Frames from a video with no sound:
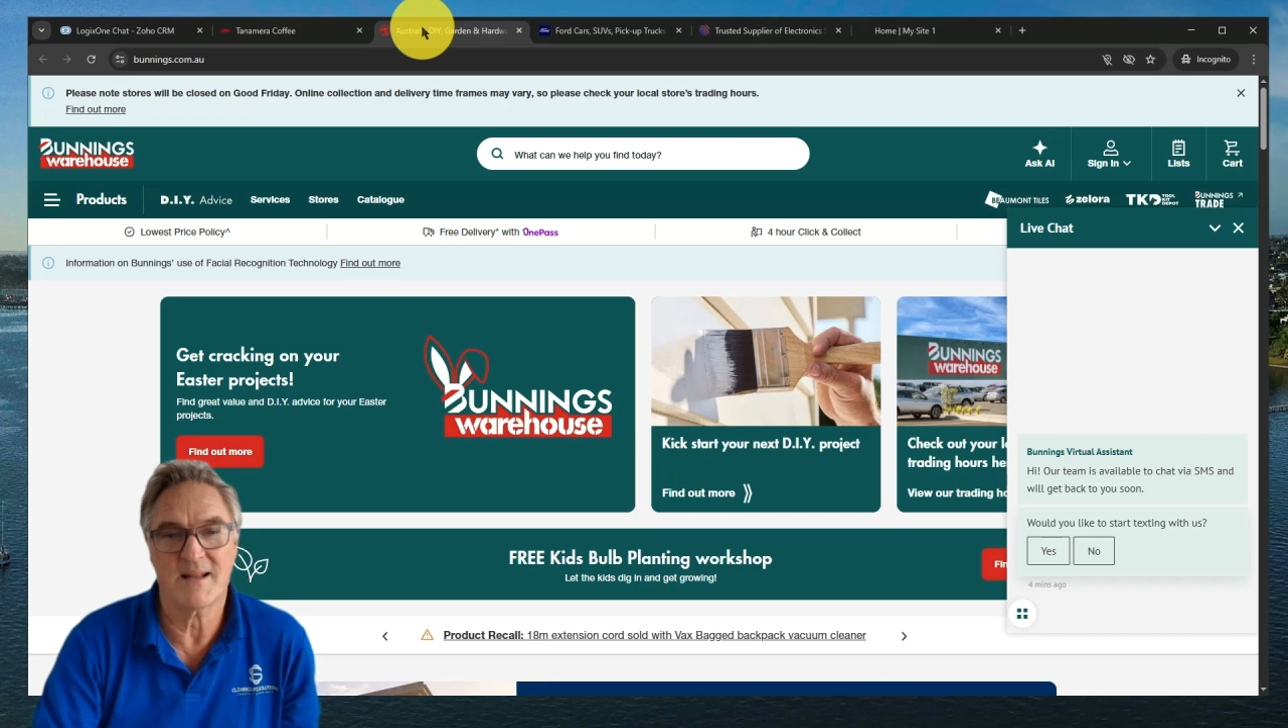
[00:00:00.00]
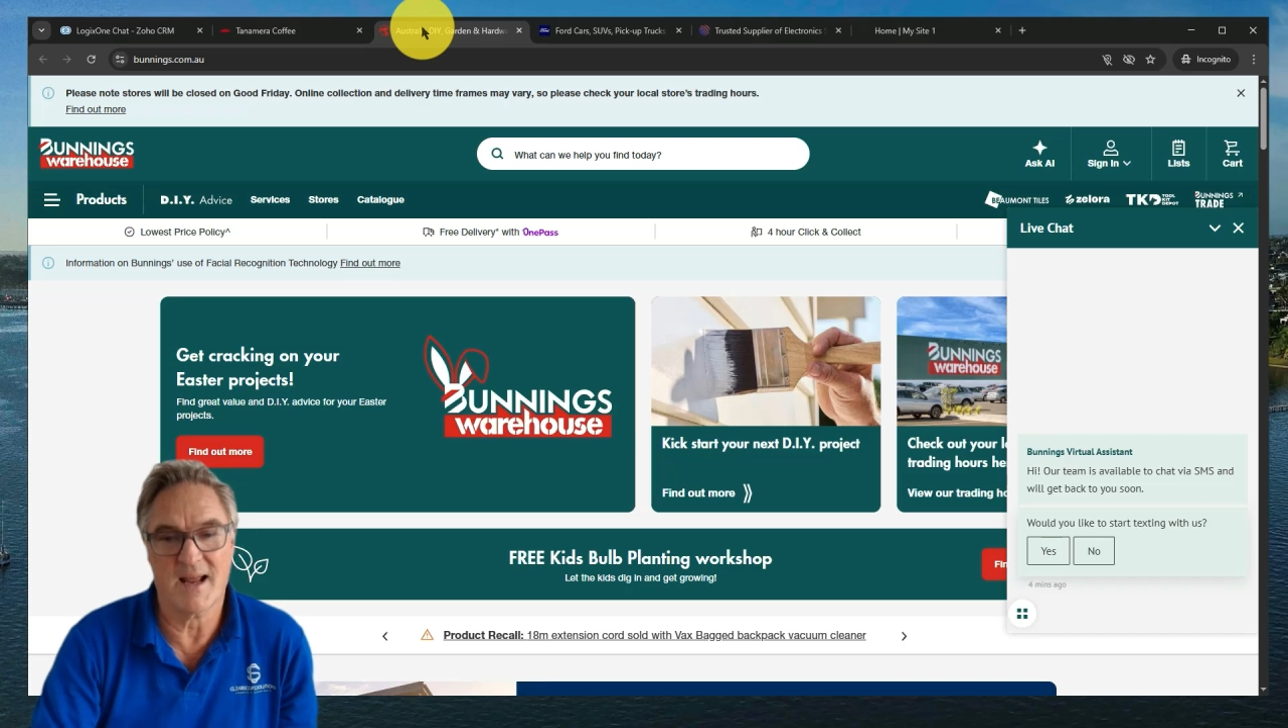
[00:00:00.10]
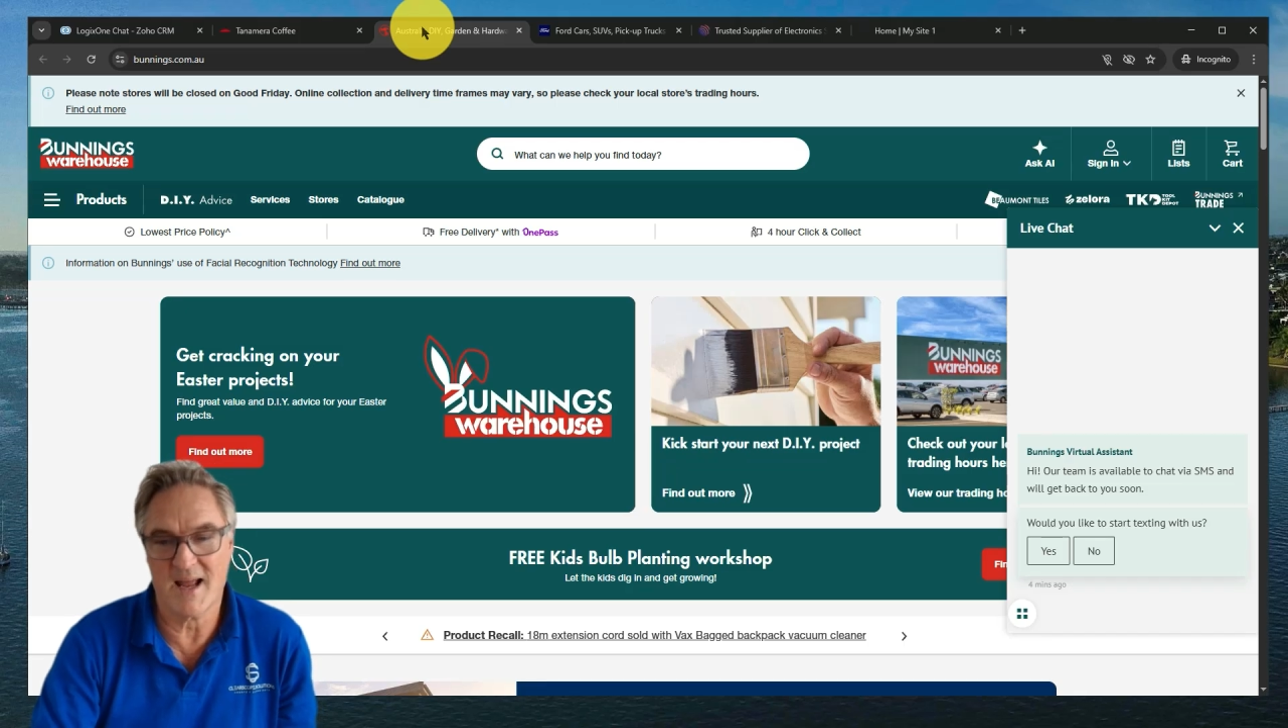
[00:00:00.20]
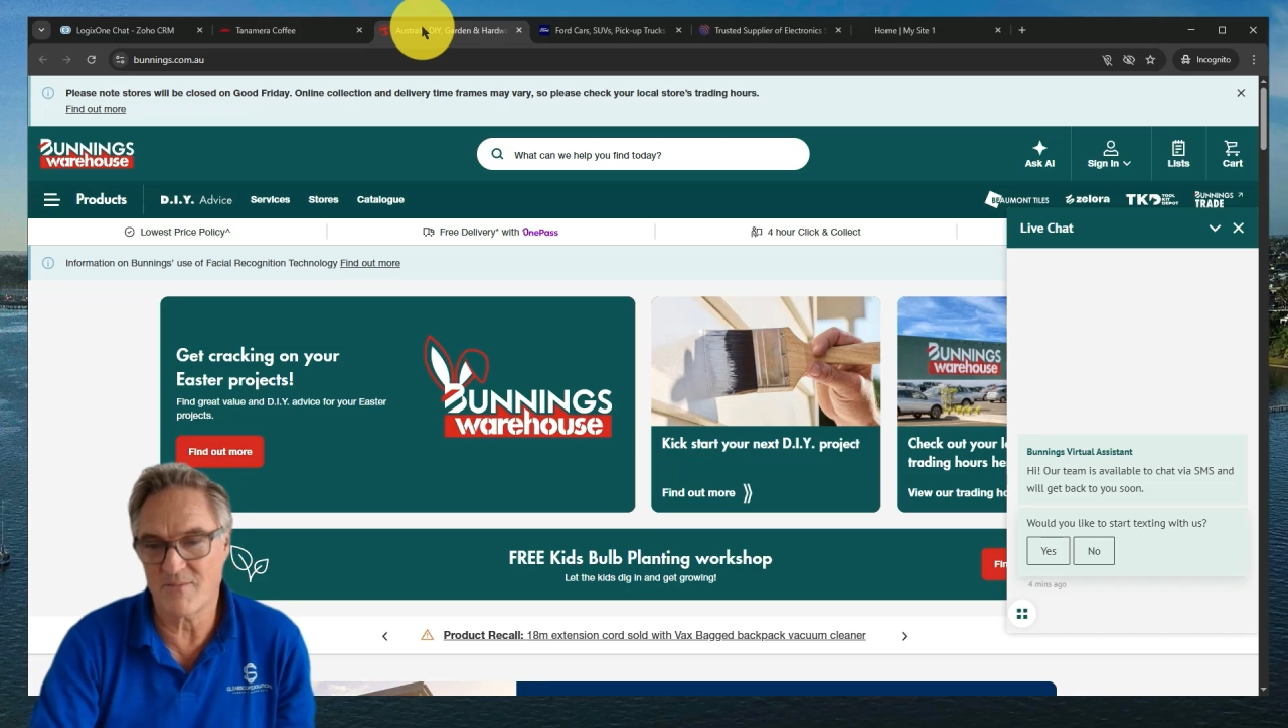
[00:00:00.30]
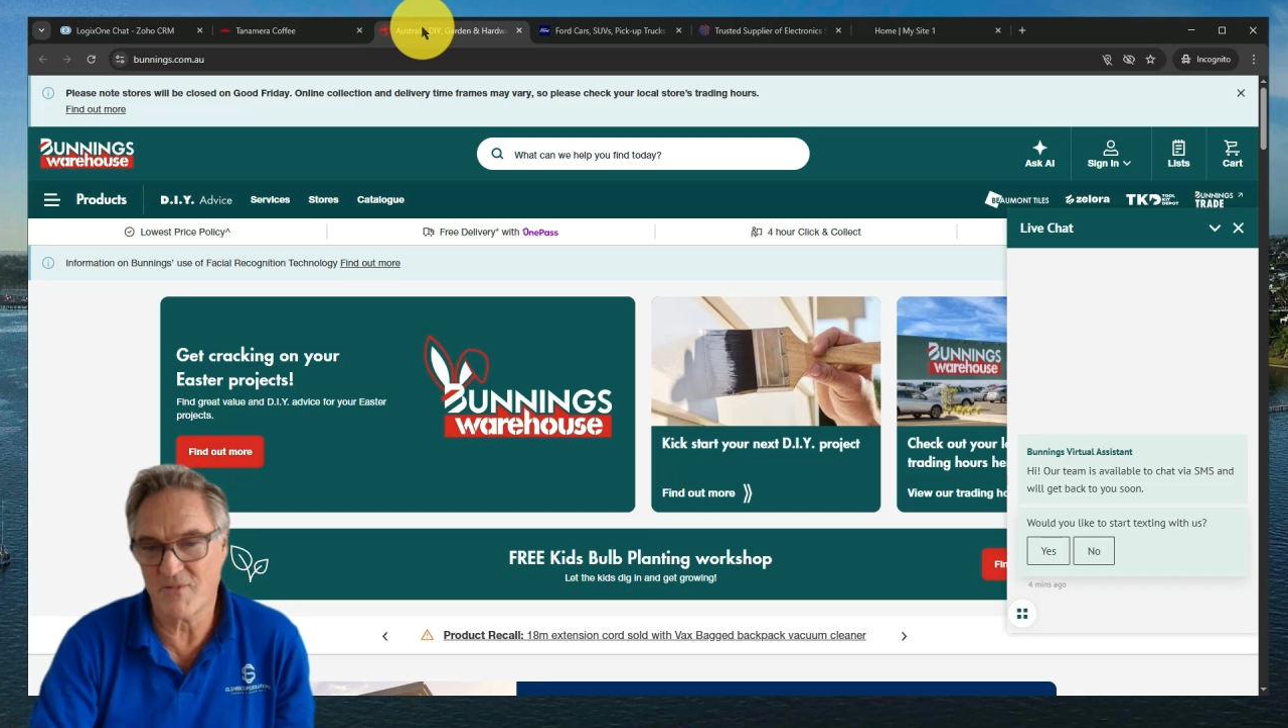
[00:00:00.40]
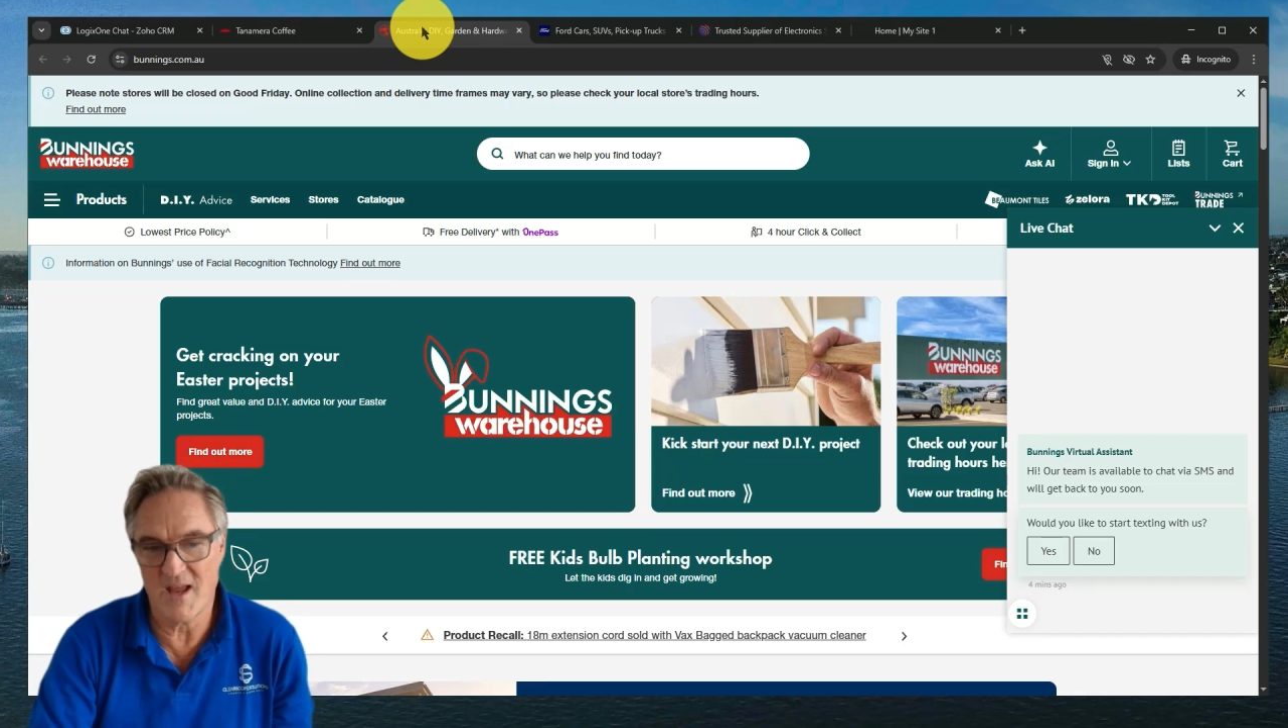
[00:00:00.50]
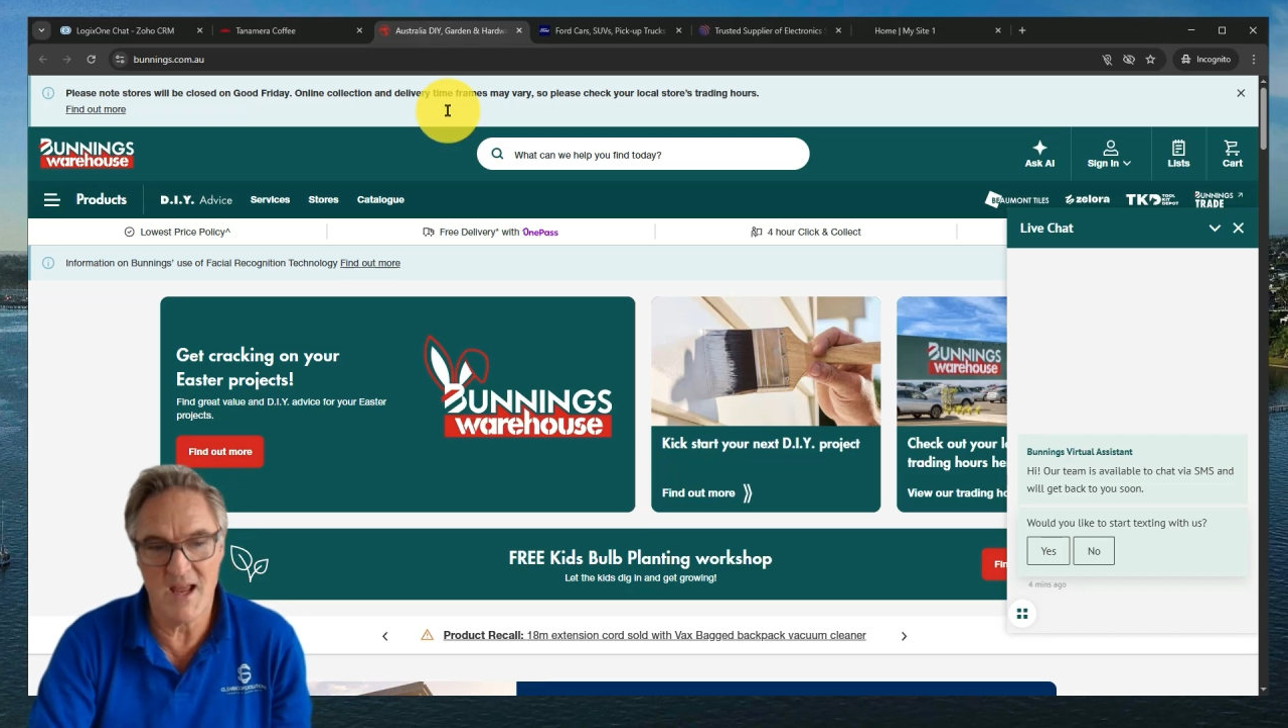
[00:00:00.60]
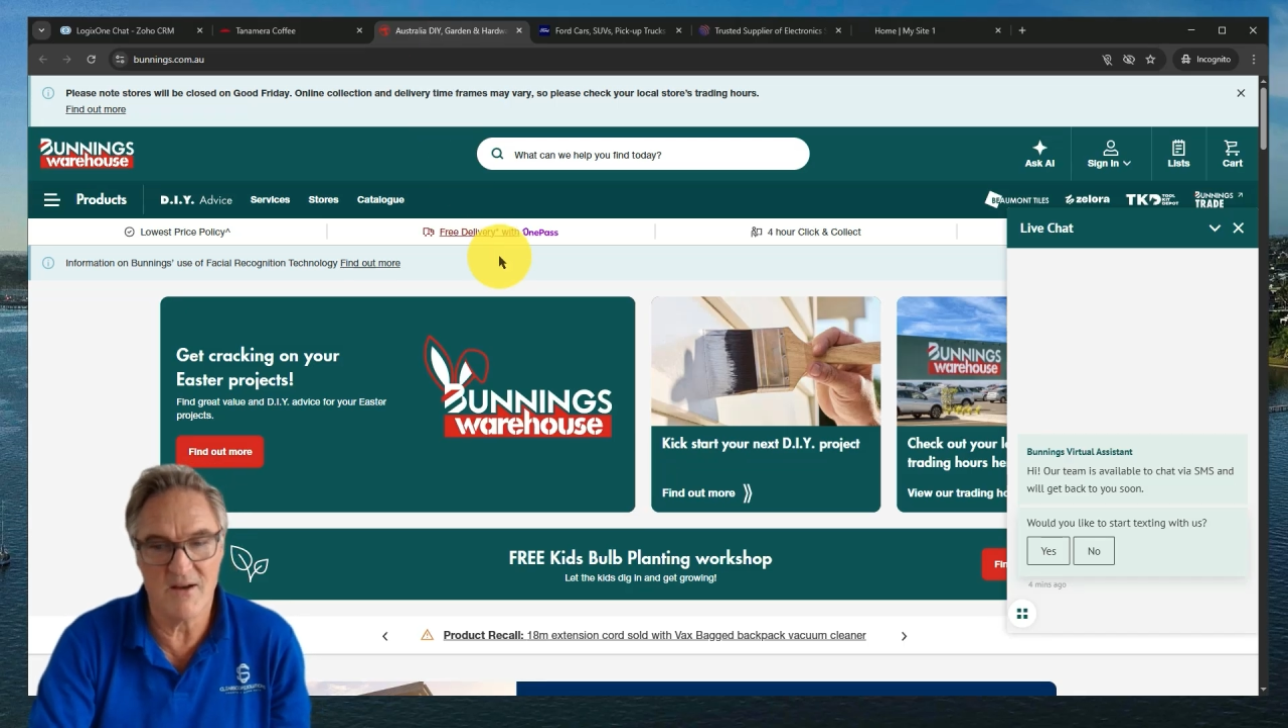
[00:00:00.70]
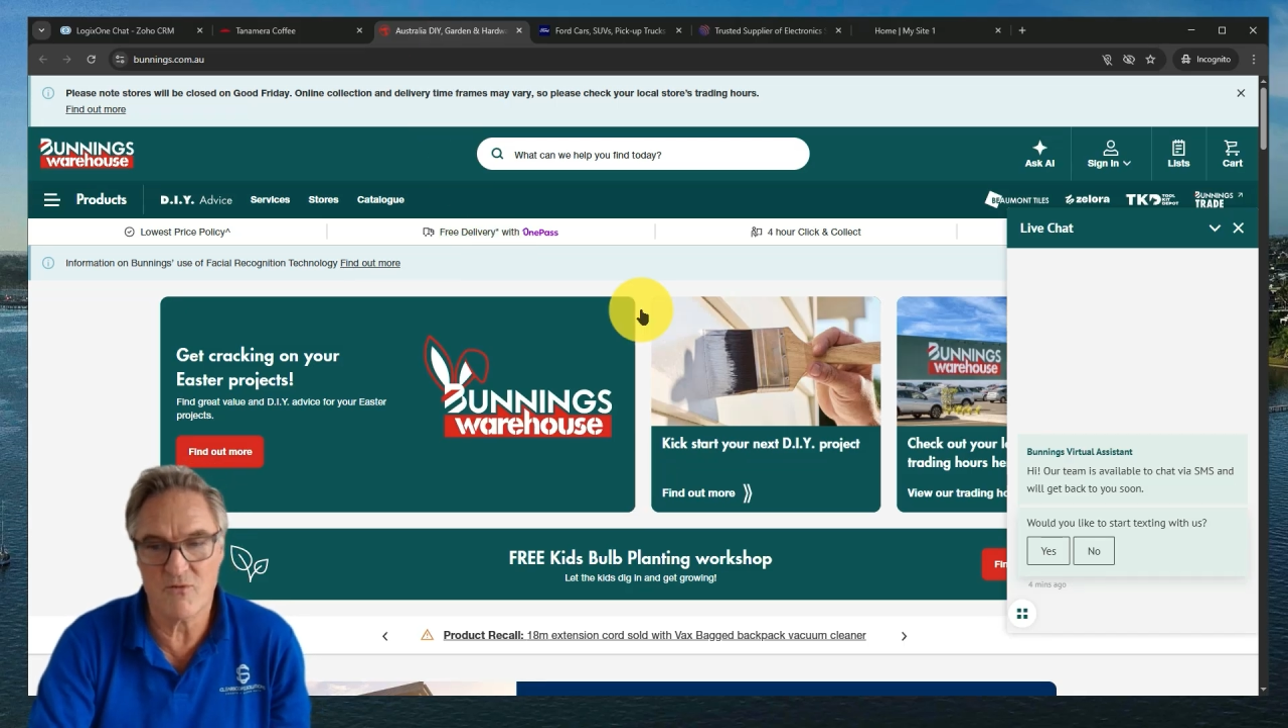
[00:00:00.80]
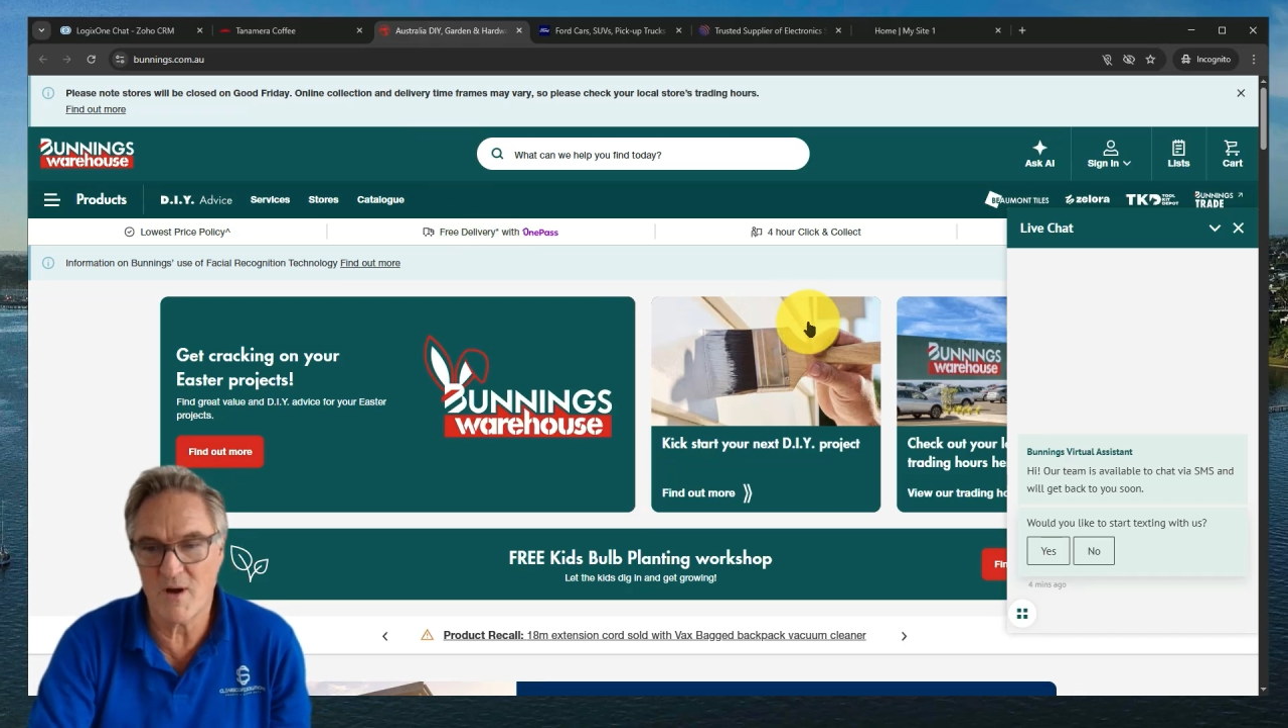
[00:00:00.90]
They come to here.